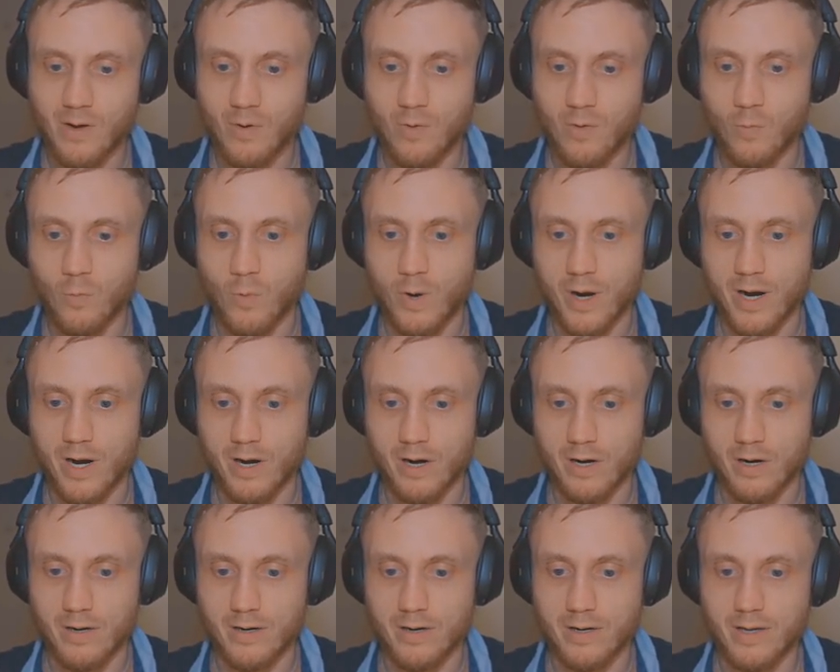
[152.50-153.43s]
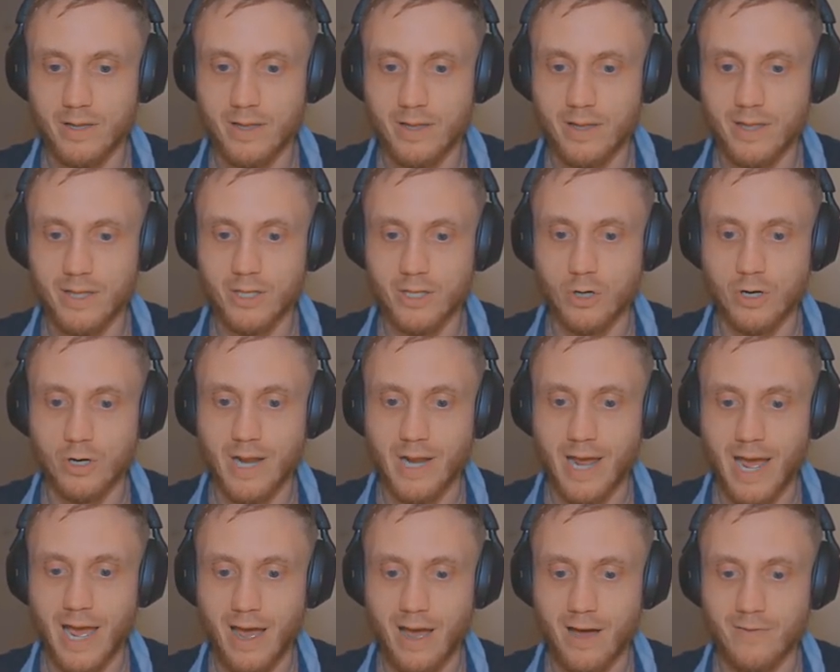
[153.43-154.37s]
where you're going to
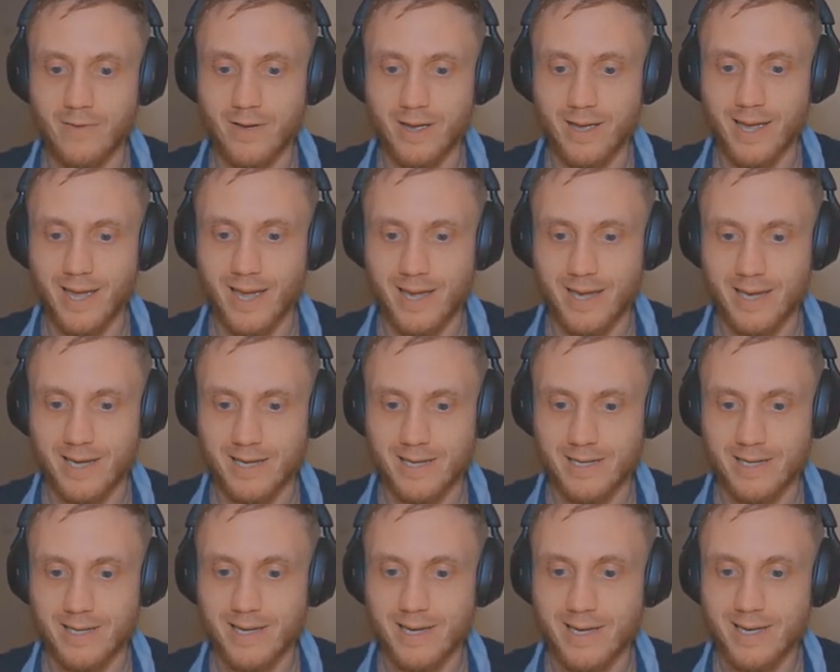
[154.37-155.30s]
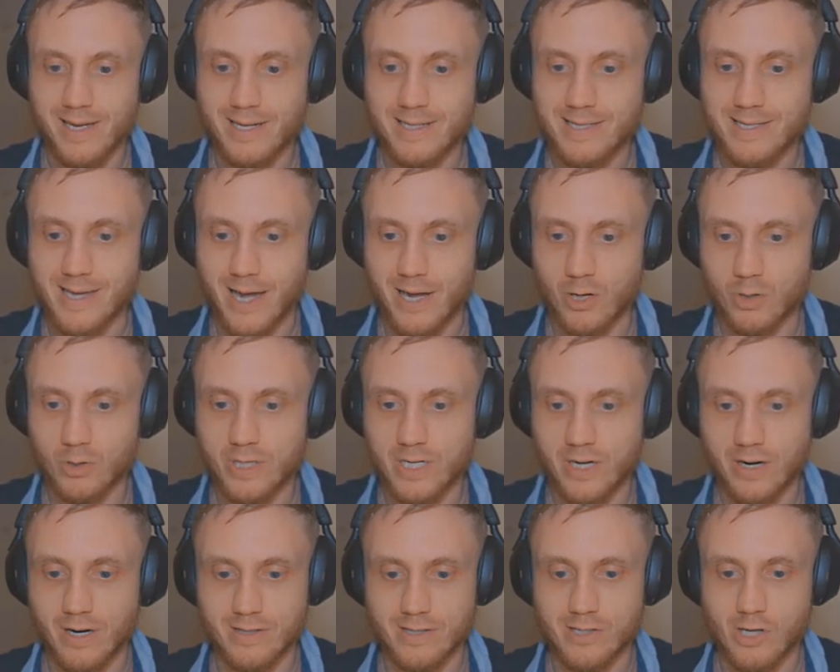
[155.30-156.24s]
have a title
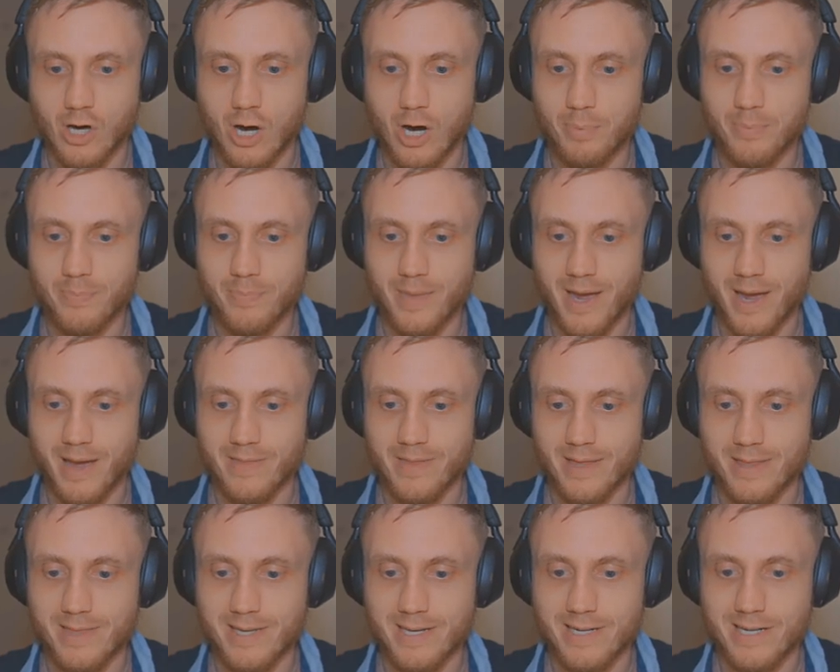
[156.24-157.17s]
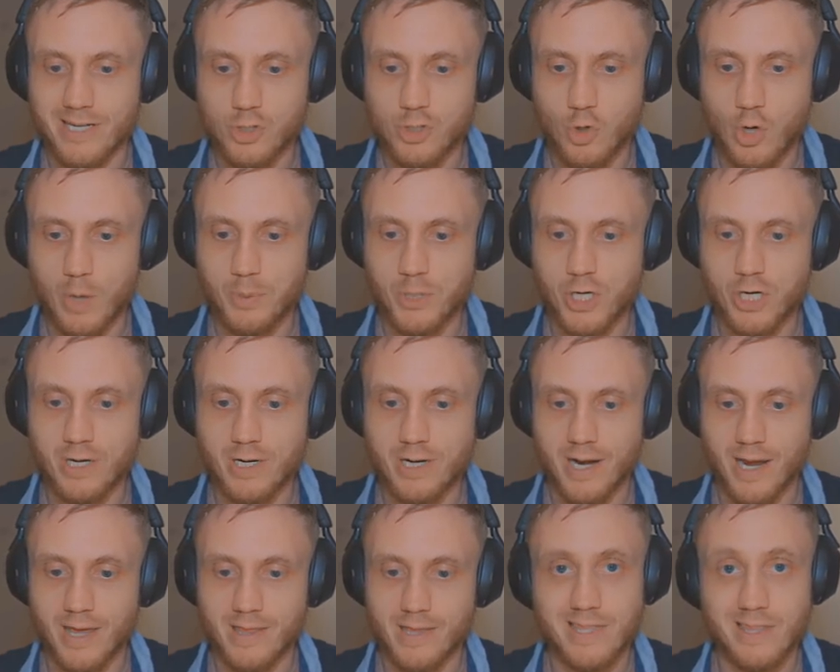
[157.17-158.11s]
here at the top, and then the description,
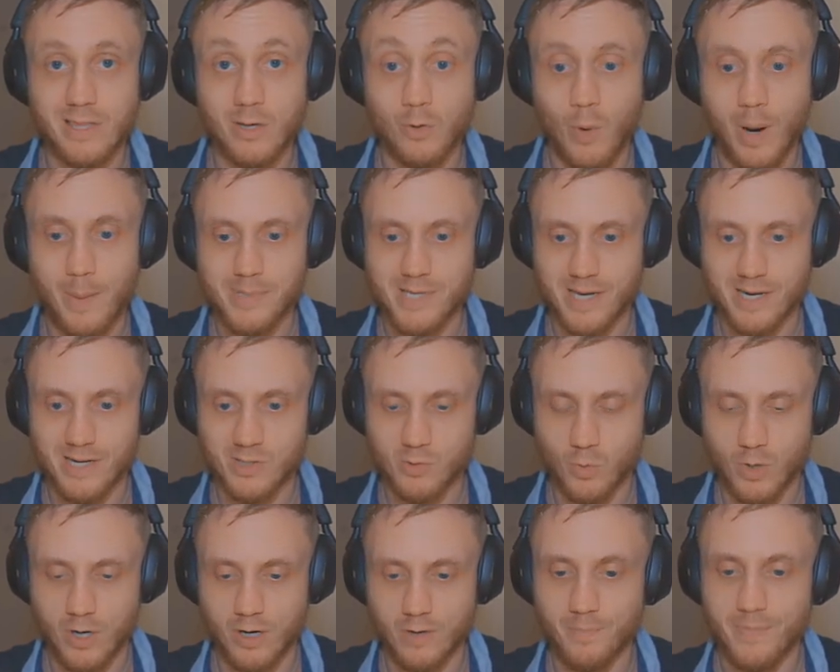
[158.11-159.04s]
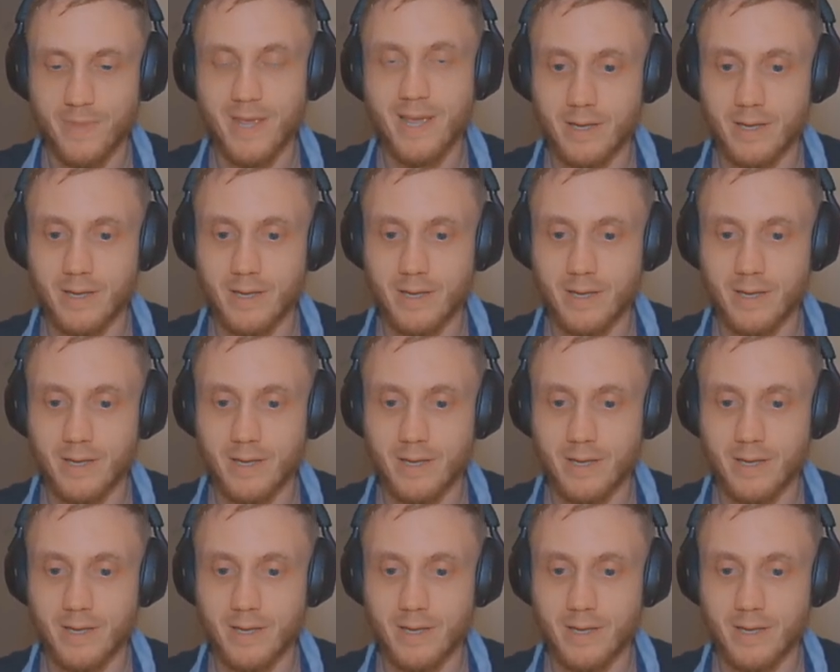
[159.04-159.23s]
and then the website as well.